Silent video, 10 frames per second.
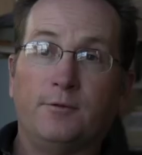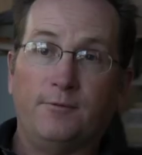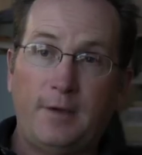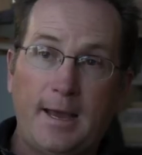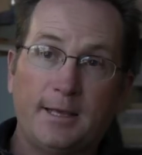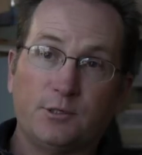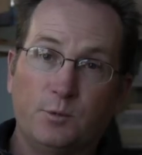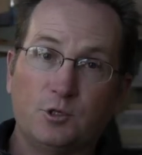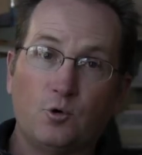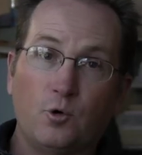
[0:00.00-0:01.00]
The vast
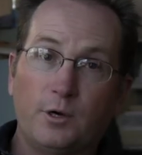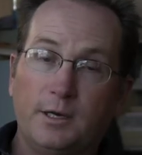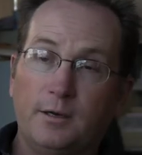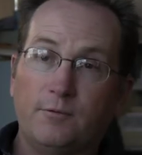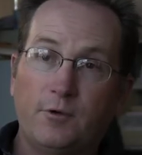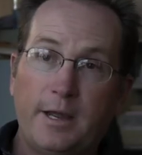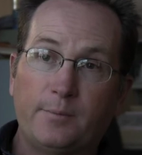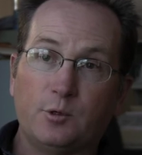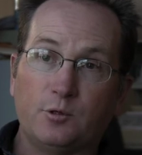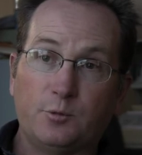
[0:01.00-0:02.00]
majority of
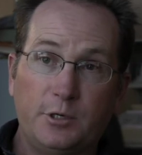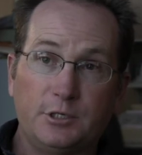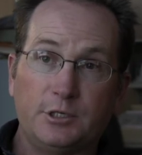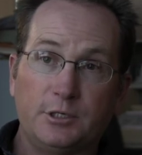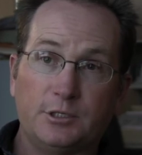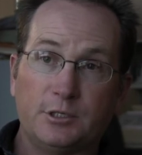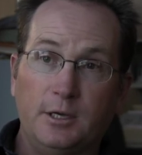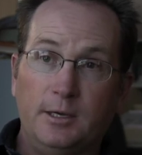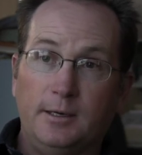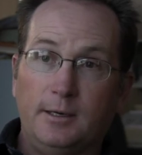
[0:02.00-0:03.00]
raptor species,
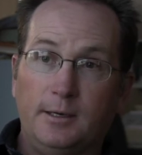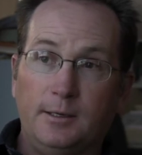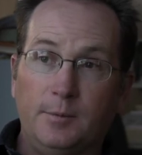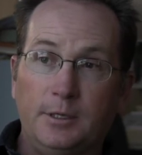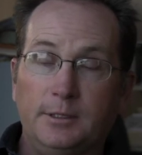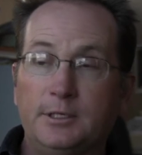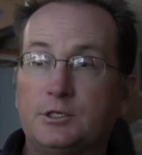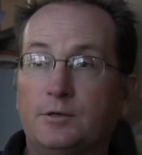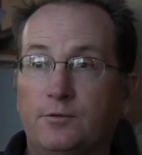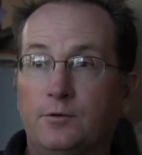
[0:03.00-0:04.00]
at
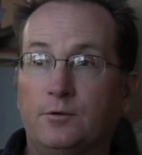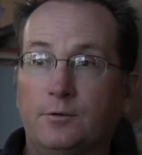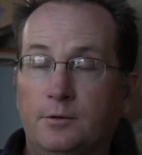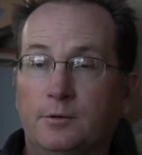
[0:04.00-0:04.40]
least if you're,